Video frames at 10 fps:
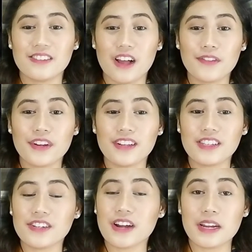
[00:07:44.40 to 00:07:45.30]
another
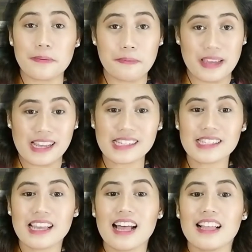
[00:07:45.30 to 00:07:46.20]
literary
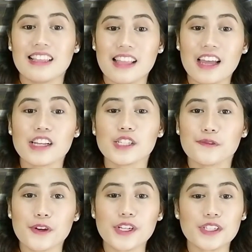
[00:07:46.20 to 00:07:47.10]
piece, let us
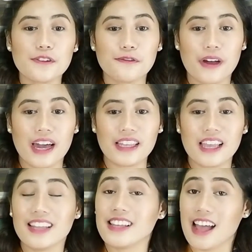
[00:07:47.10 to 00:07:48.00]
first define
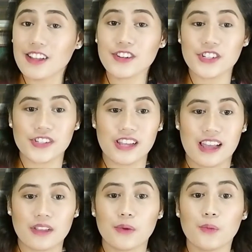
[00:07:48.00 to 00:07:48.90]
and
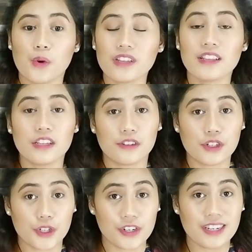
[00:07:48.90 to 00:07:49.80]
understand what
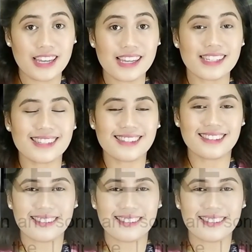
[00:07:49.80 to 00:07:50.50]
literature is.